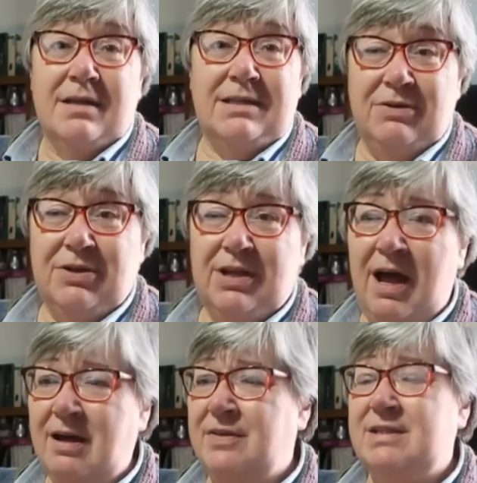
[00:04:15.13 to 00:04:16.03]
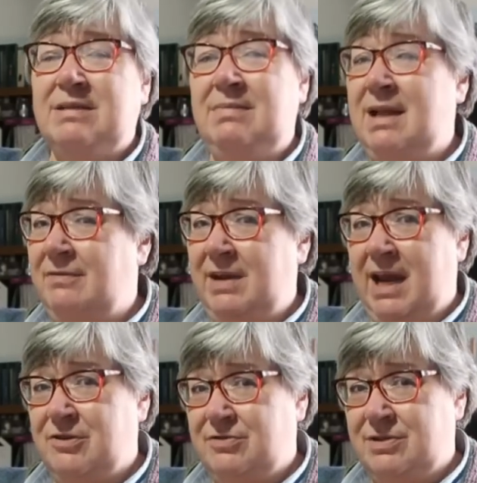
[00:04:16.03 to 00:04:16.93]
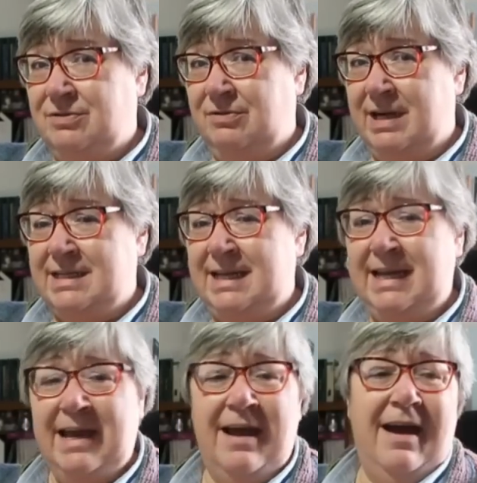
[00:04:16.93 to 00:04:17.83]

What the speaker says: So good luck. There's some lovely entries already.